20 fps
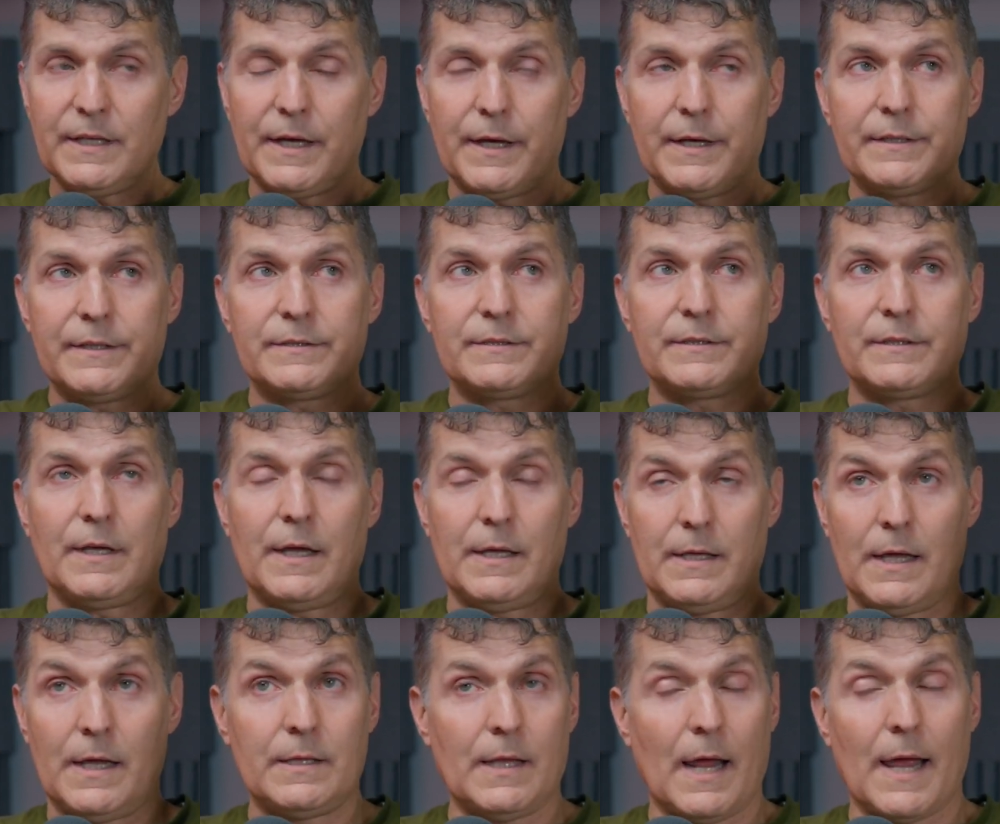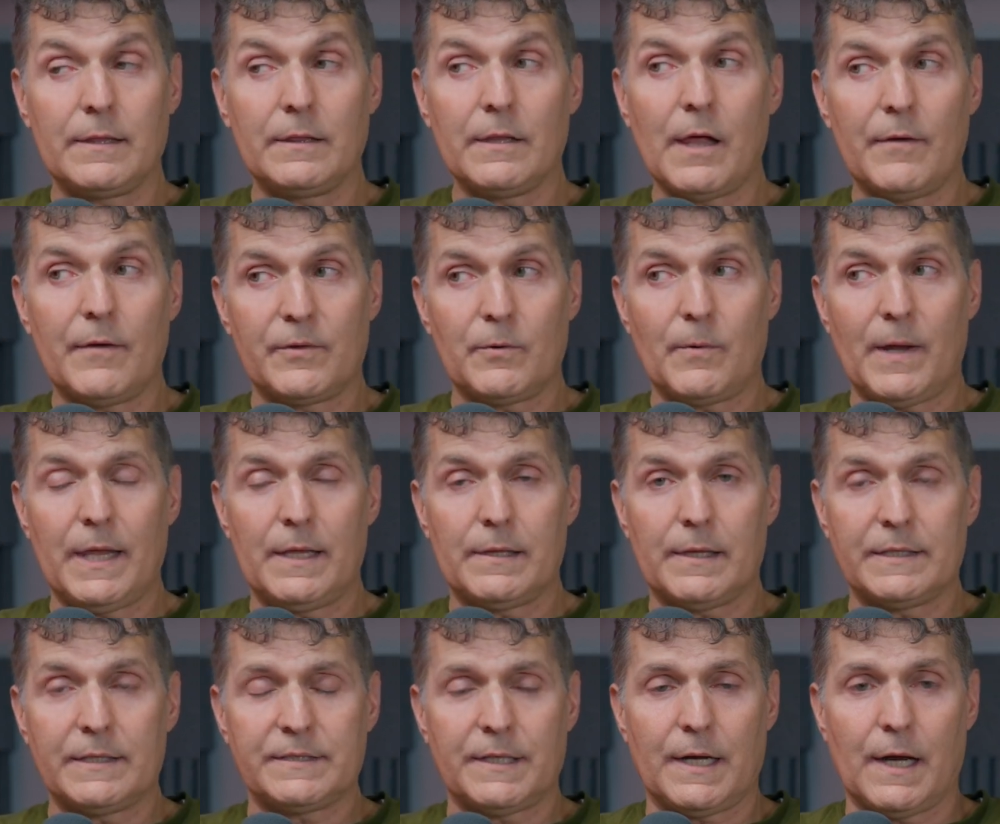says, and I love the way he
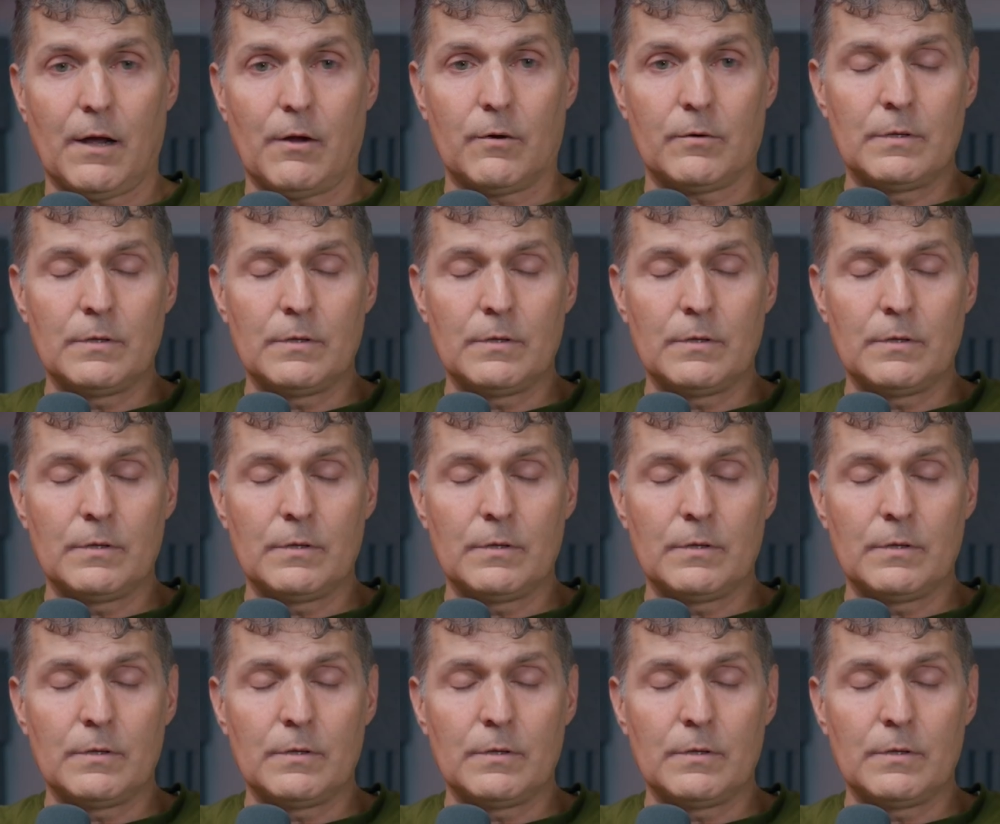lays it out,